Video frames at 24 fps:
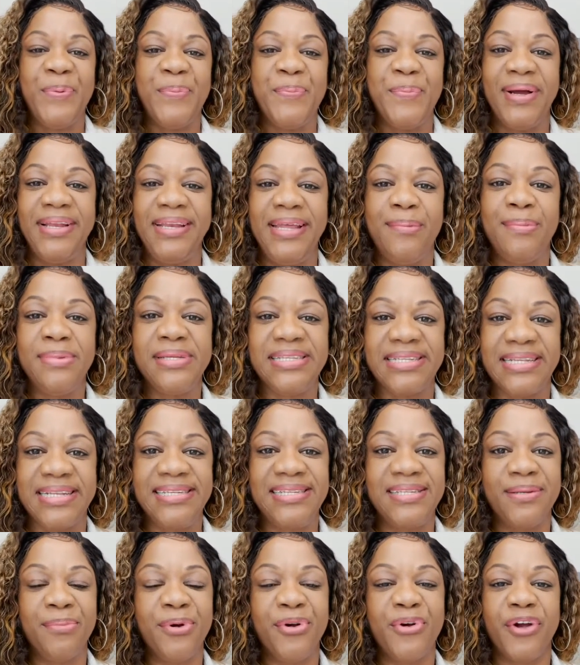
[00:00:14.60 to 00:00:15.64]
name is
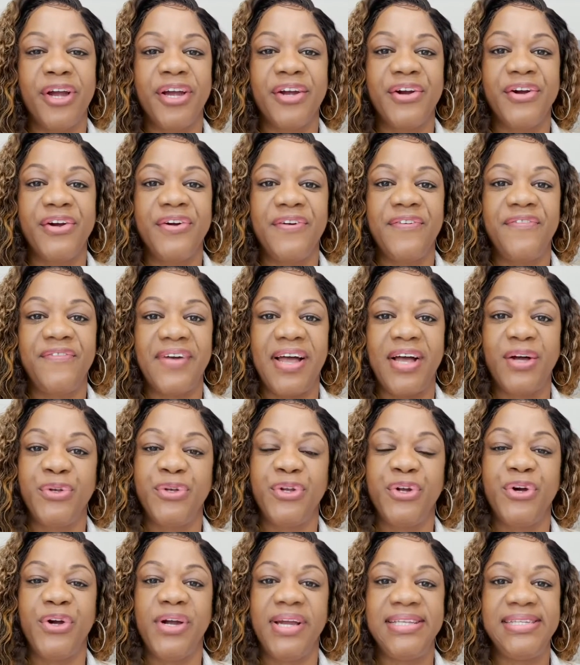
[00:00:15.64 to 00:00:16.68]
Lisa McGregor,
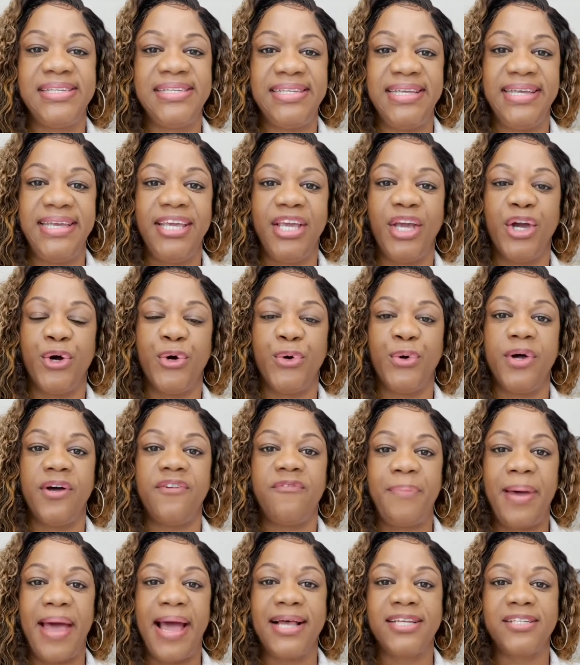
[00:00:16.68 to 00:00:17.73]
founder and CEO
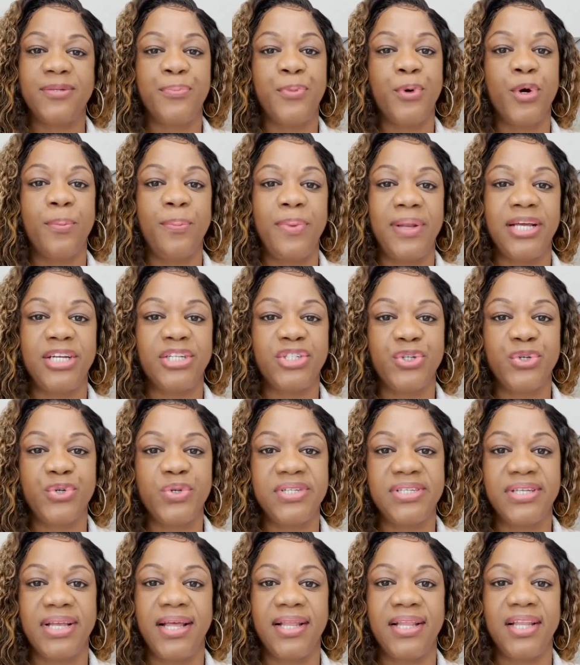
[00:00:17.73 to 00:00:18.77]
of Passport
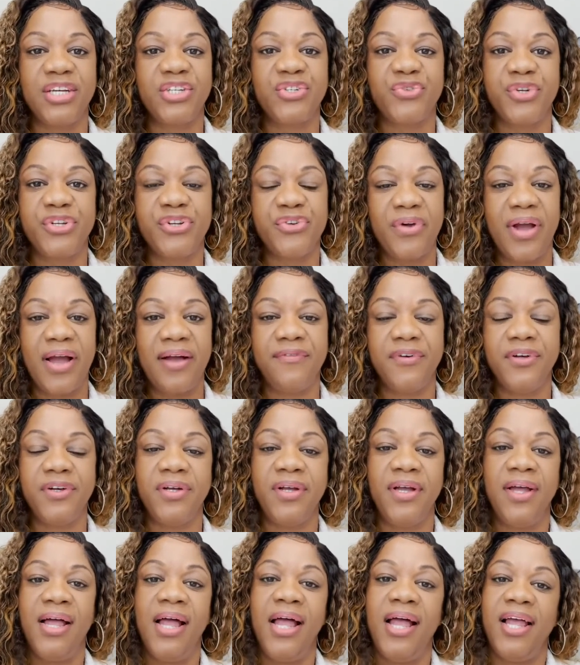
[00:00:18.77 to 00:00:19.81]
Pleasures Luxury
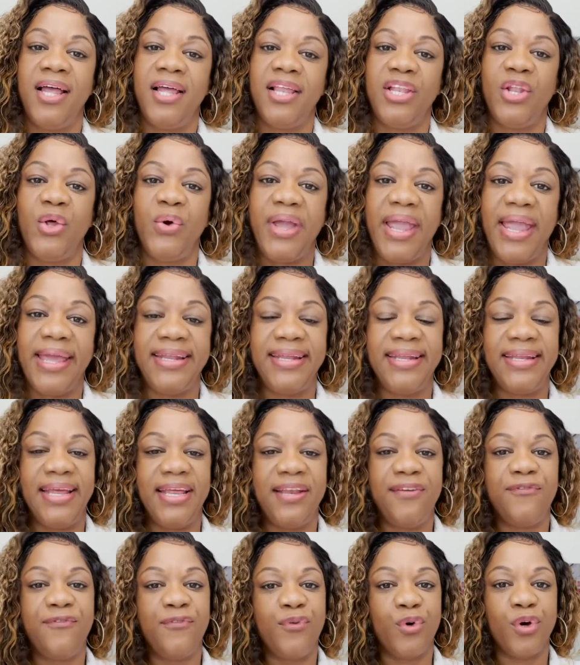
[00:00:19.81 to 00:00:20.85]
Travel, located
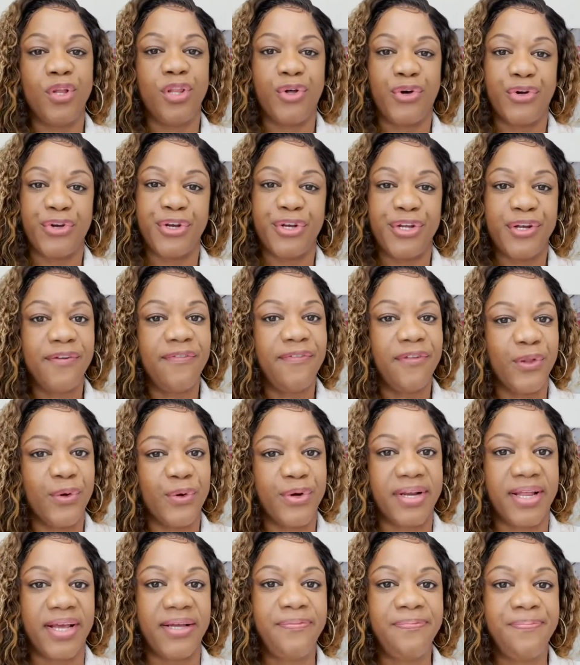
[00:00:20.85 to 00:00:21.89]
in Fort Lauderdale,
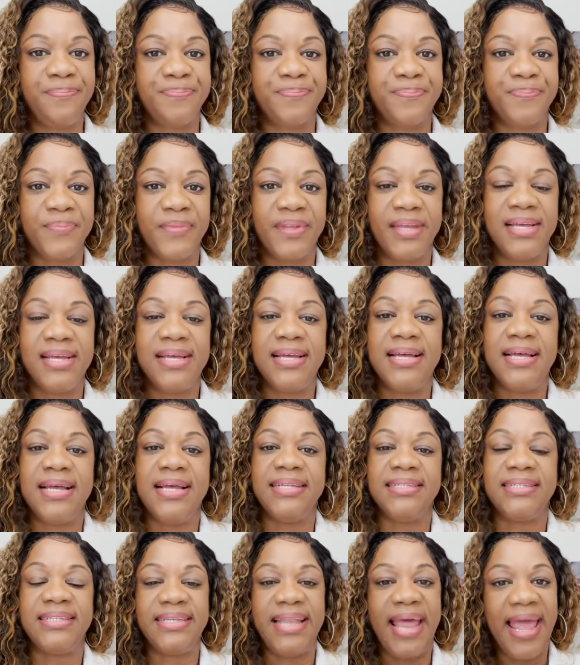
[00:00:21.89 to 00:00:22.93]
Florida.
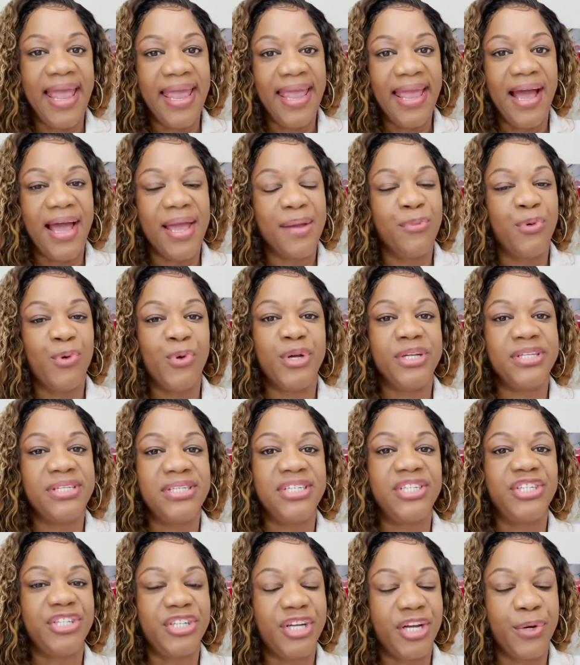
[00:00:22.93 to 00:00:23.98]
Today, I'm going to
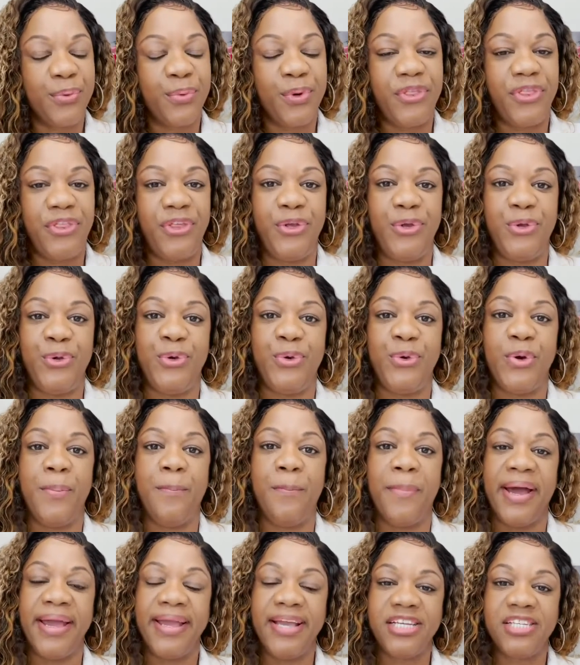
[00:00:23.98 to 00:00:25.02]
share with you
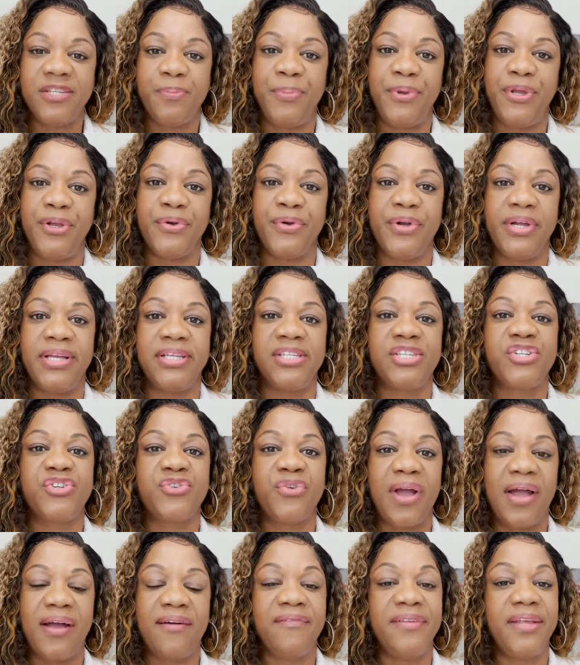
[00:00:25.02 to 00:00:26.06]
my experience
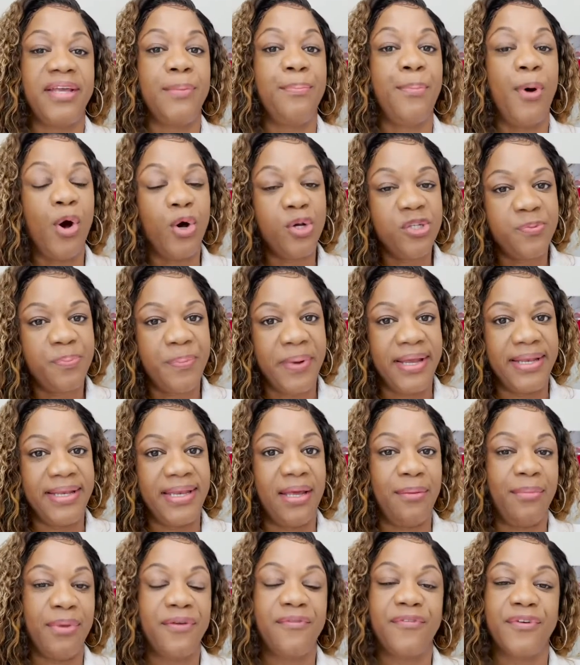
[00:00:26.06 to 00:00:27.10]
traveling
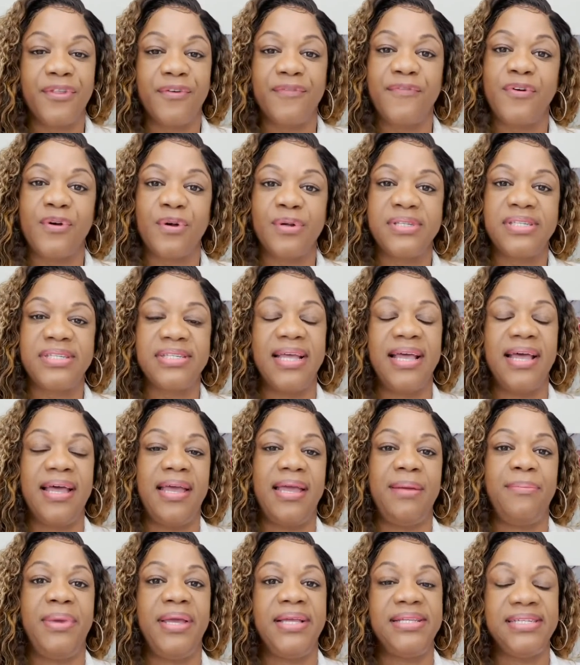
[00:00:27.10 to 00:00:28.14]
post-pandemic for the first
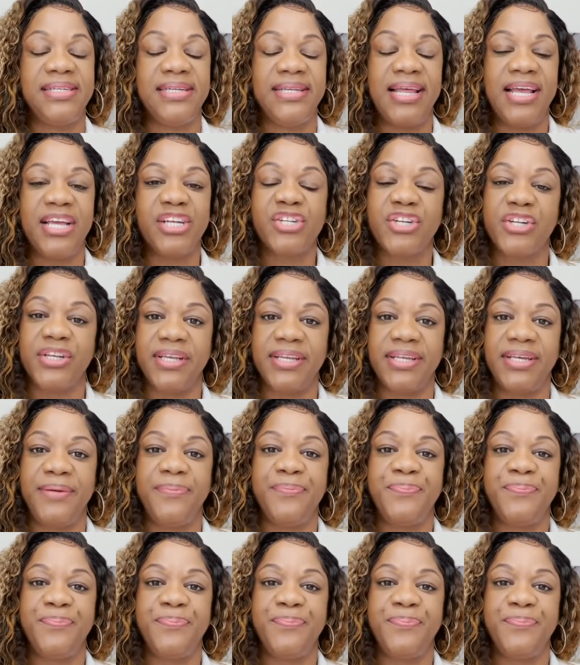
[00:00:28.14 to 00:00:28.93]
time internationally.